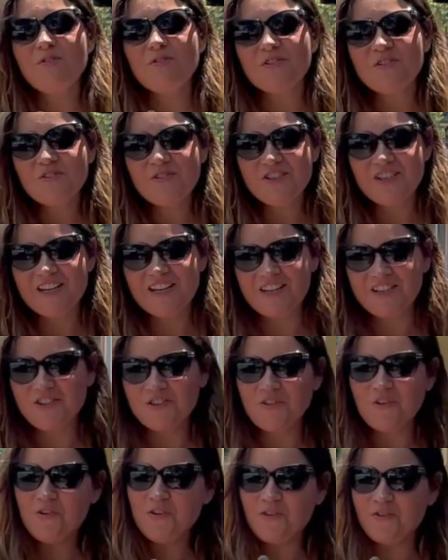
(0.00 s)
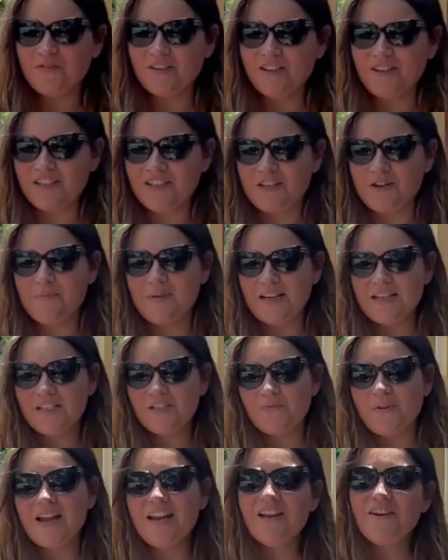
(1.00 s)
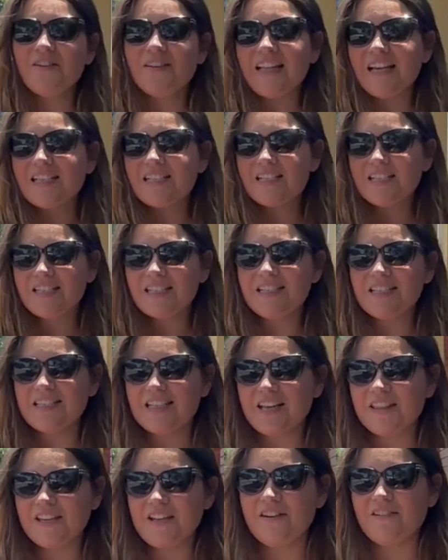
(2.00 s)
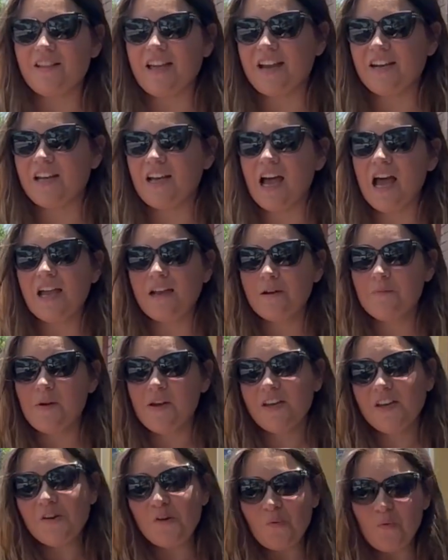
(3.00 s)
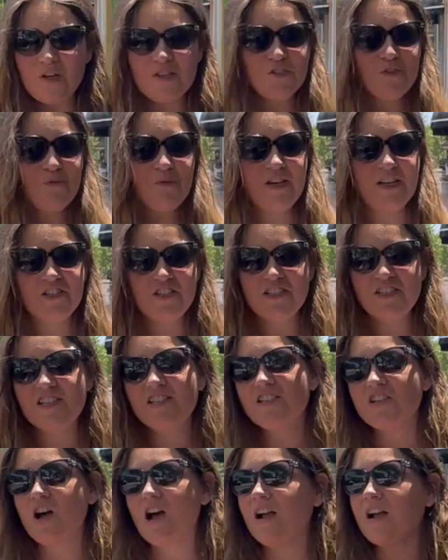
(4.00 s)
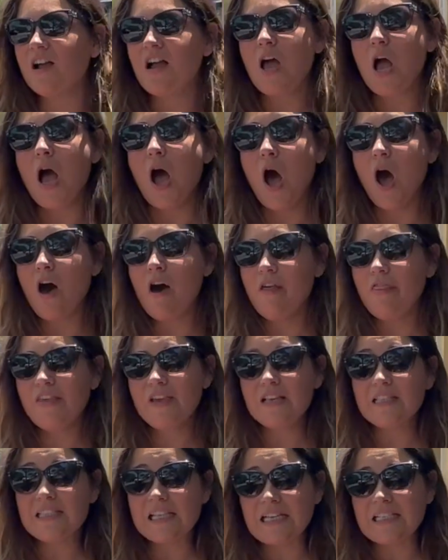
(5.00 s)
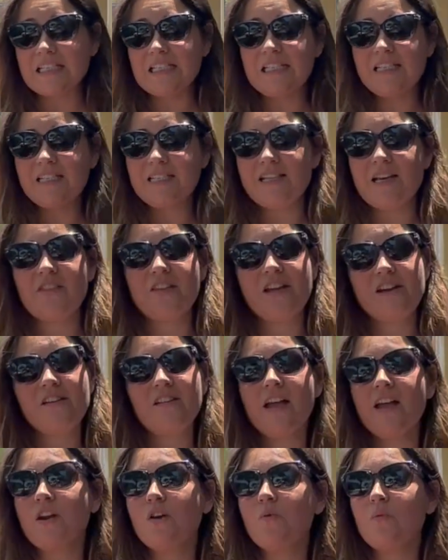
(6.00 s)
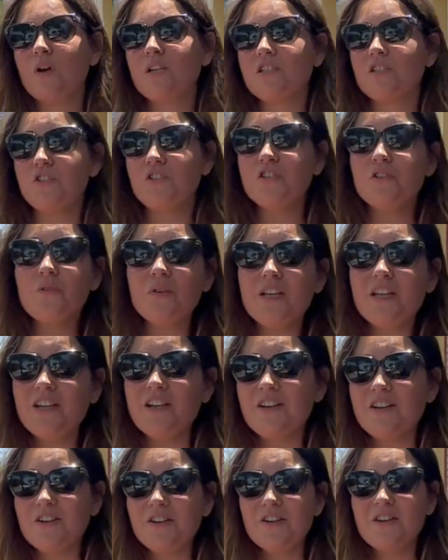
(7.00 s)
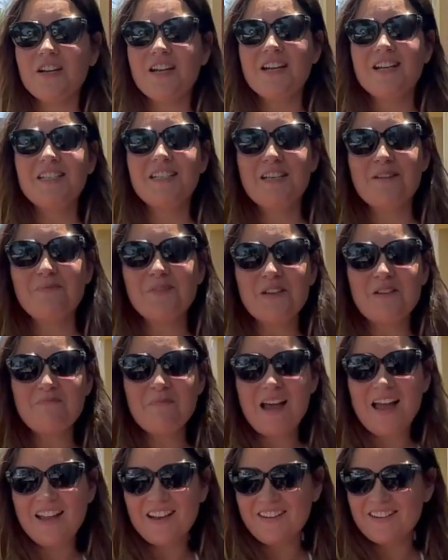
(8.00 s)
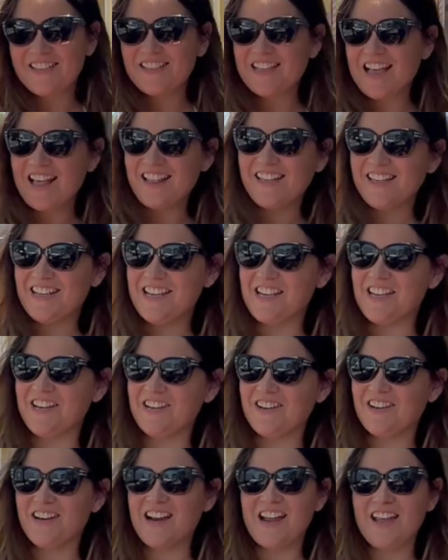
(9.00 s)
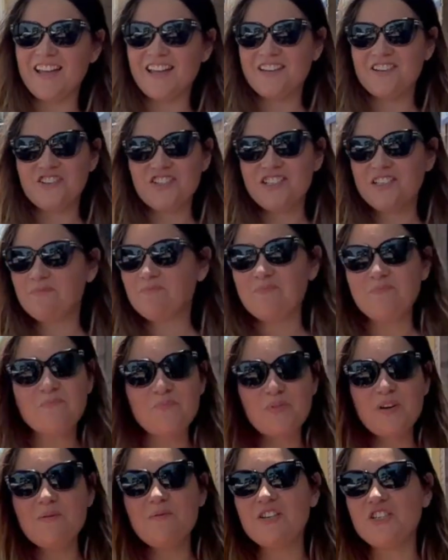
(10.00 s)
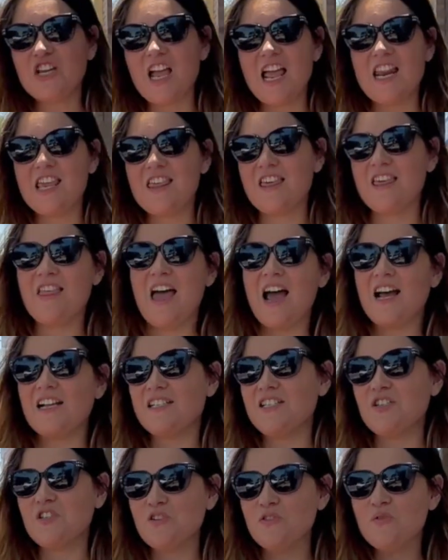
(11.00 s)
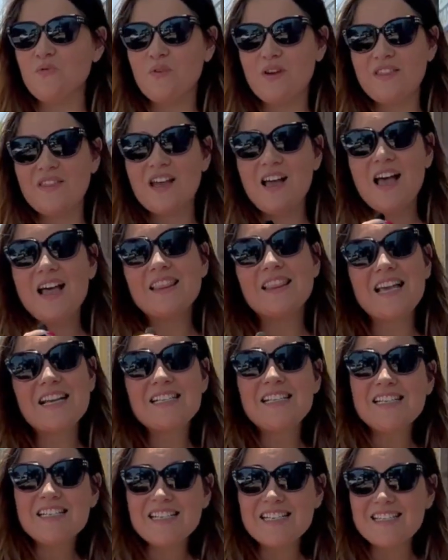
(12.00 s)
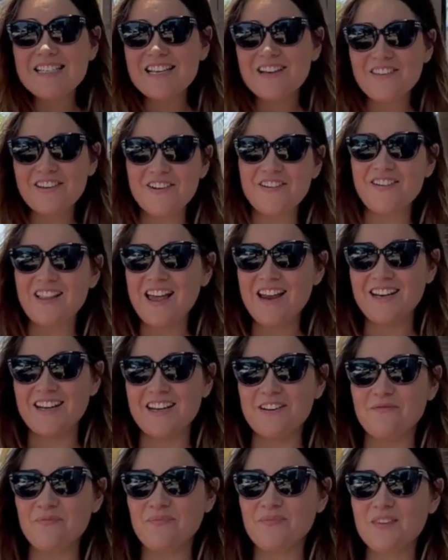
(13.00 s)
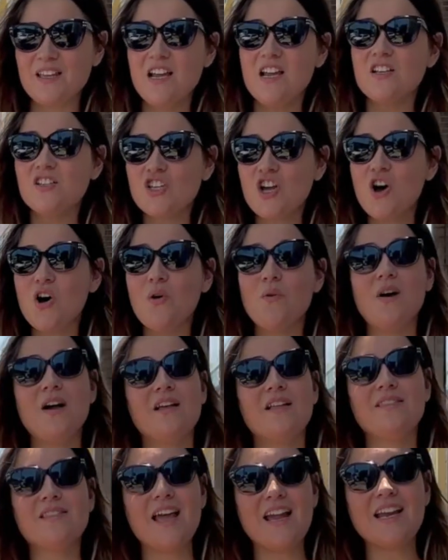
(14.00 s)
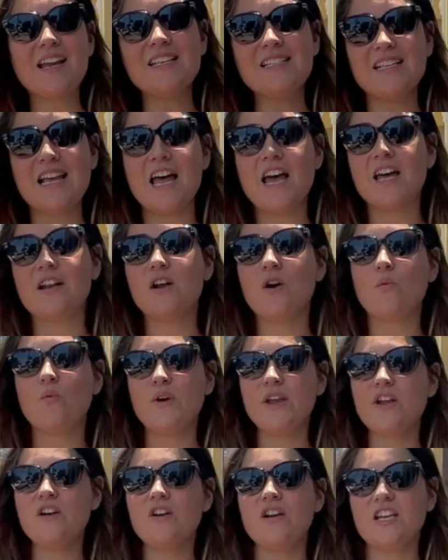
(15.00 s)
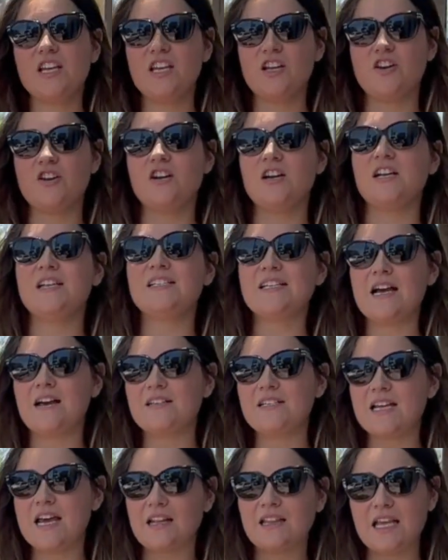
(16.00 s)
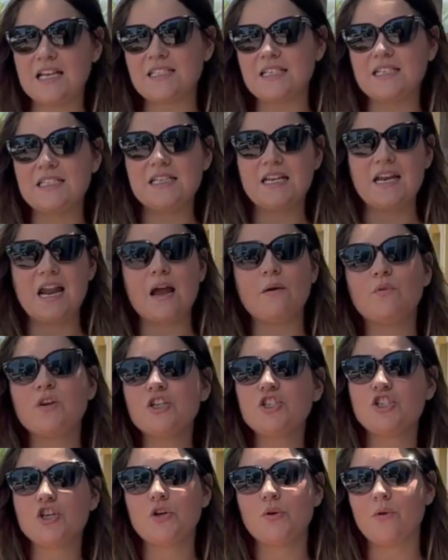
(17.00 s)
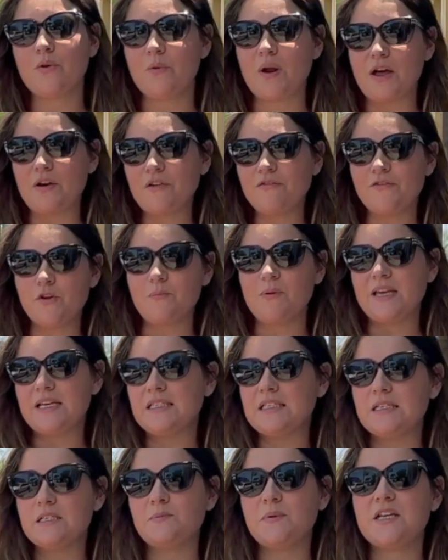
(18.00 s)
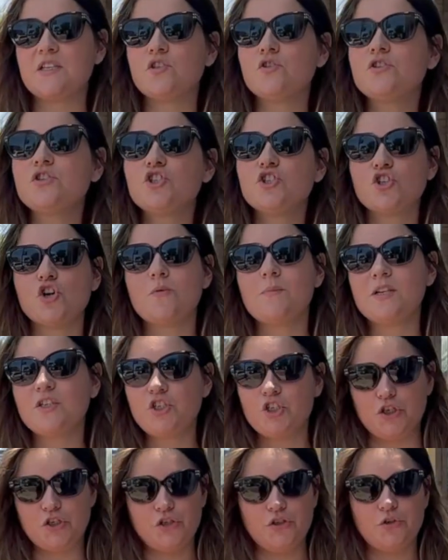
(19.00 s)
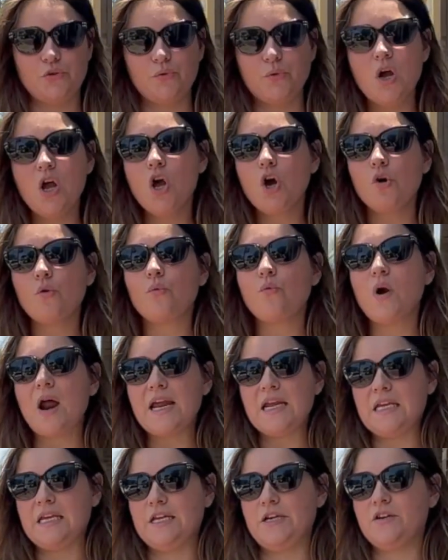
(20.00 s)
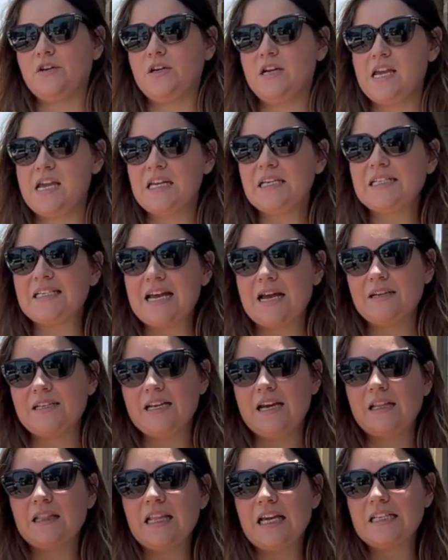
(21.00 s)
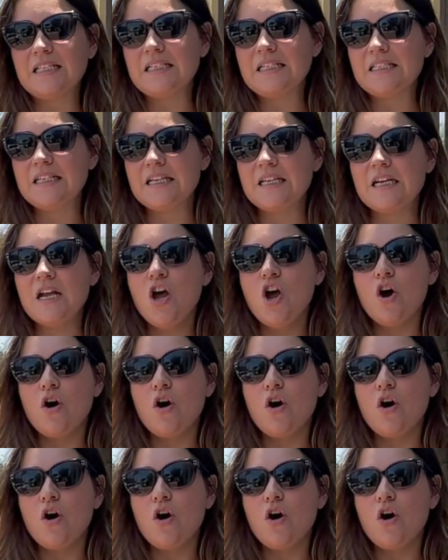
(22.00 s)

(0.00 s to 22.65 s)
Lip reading: Crystal Jennings, your local realtor based right here in Lexington, South Carolina. I come on here once a week just to talk all things Lexington, South Carolina, what to do here, tips on buying or selling here, and just pretty much anything that has to do with Lexington, South Carolina. So, like I said, we are here in downtown Lexington. I want to show you around a few places because there's so much to do right here in downtown Lexington.